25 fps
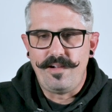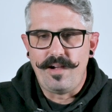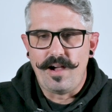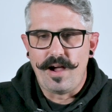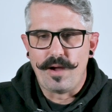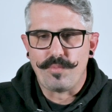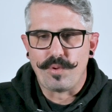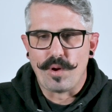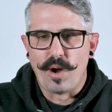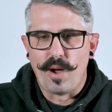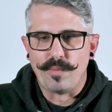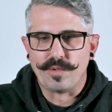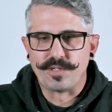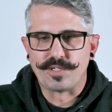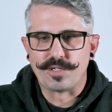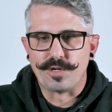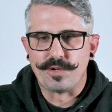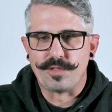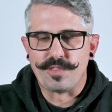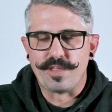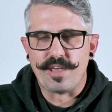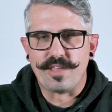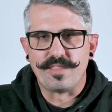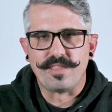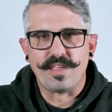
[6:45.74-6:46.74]
I promised
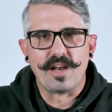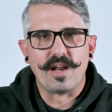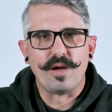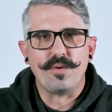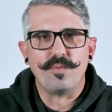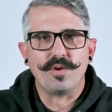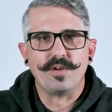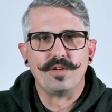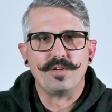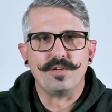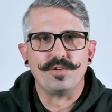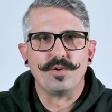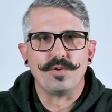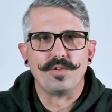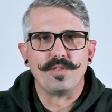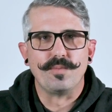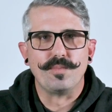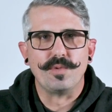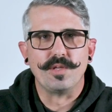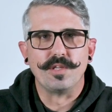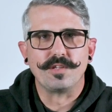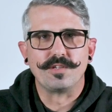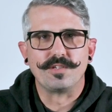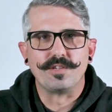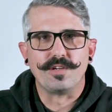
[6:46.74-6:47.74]
her then that I wouldn't join the
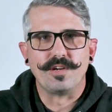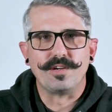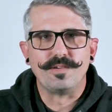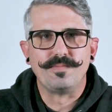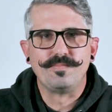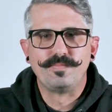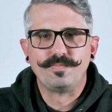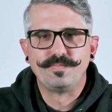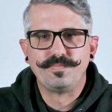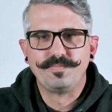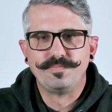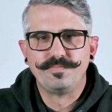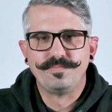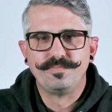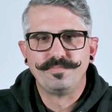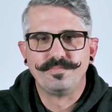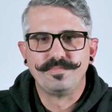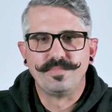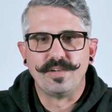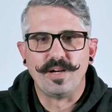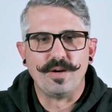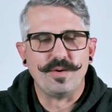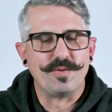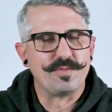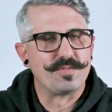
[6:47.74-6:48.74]
military.
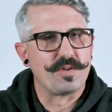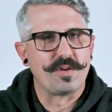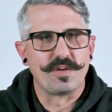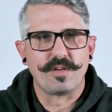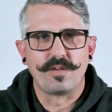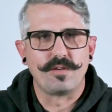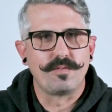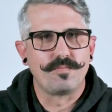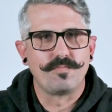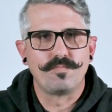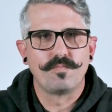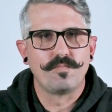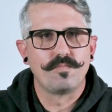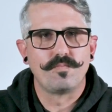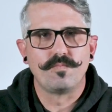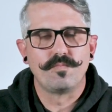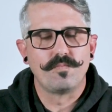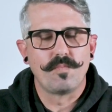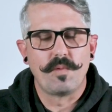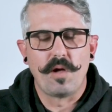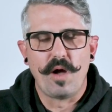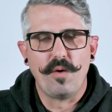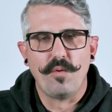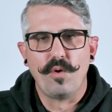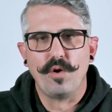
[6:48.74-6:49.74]
I was like,
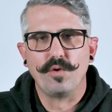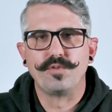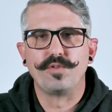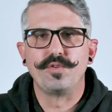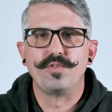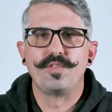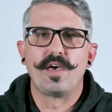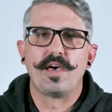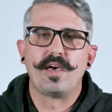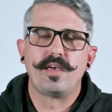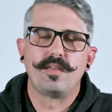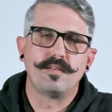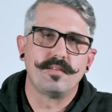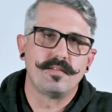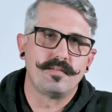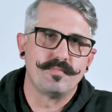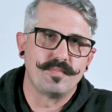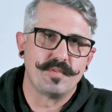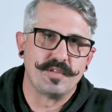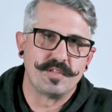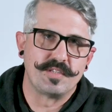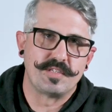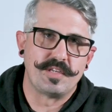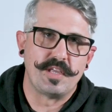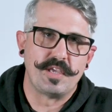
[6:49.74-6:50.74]
I won't do that. I'm
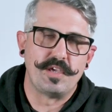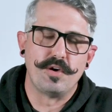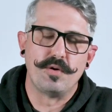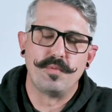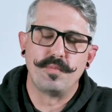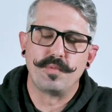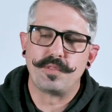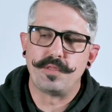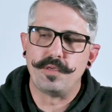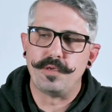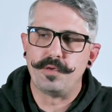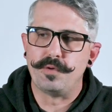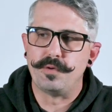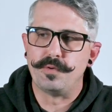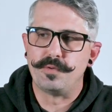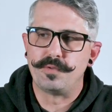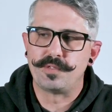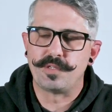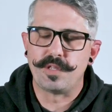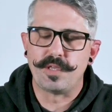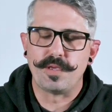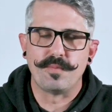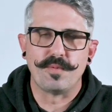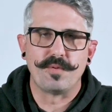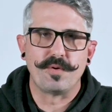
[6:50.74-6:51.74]
going to stay home with you,
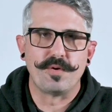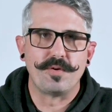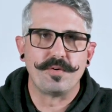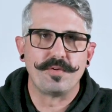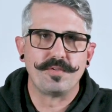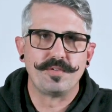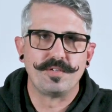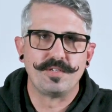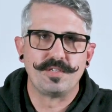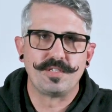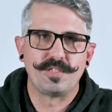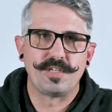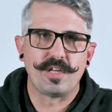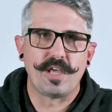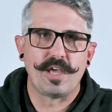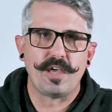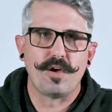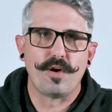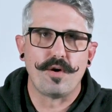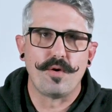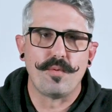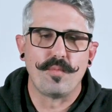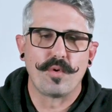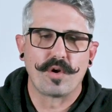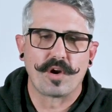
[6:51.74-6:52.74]
stay home.
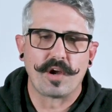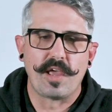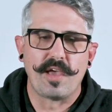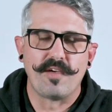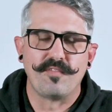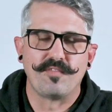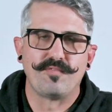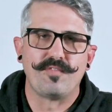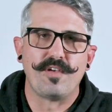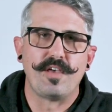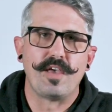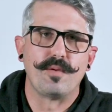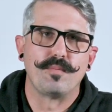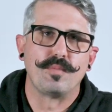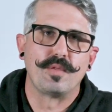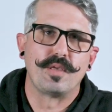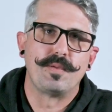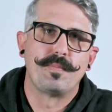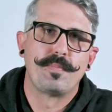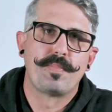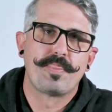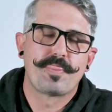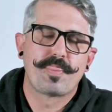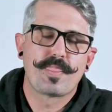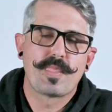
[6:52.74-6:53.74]
We're going to have a
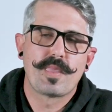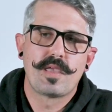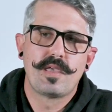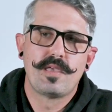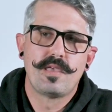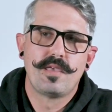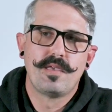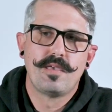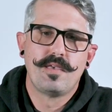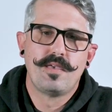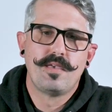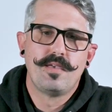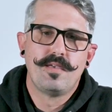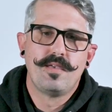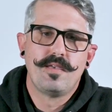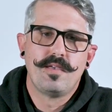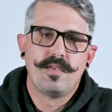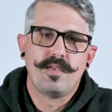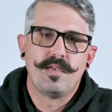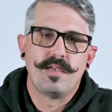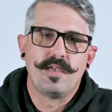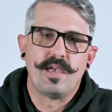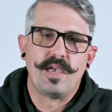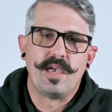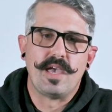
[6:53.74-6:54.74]
family.
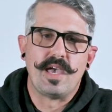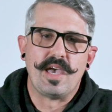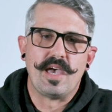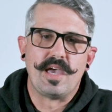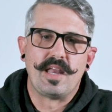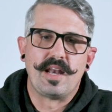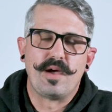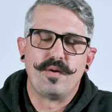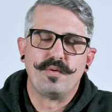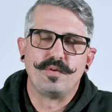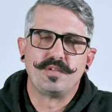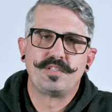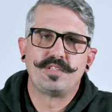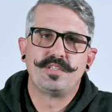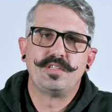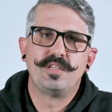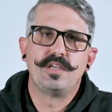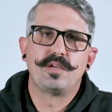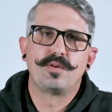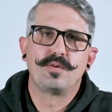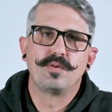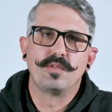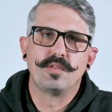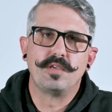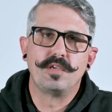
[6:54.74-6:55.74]
And I was
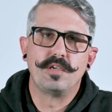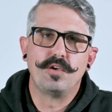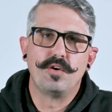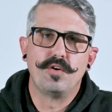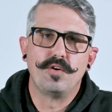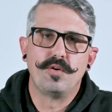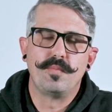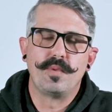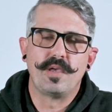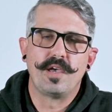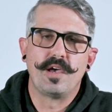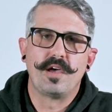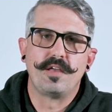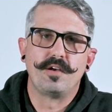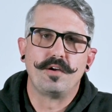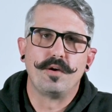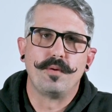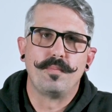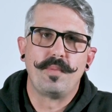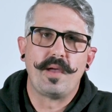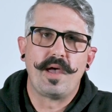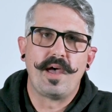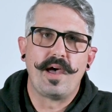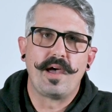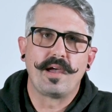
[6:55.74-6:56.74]
secretly going behind her
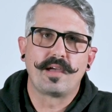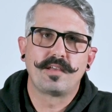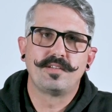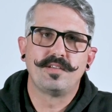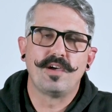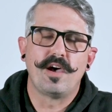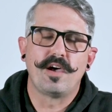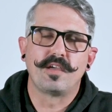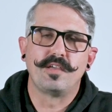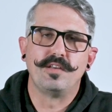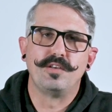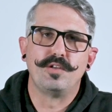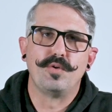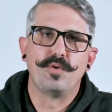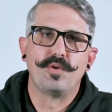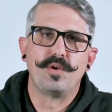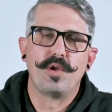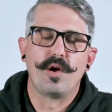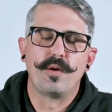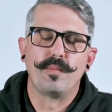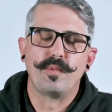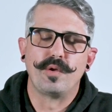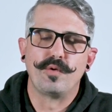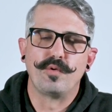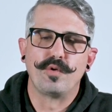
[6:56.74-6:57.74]
back talking to an
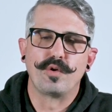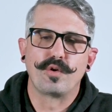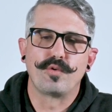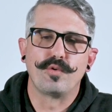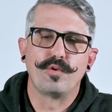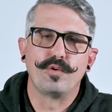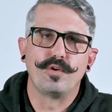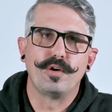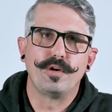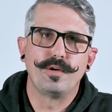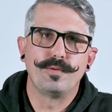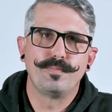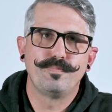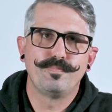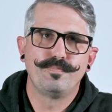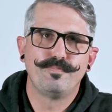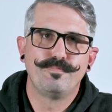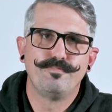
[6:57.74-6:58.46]
Army recruiter.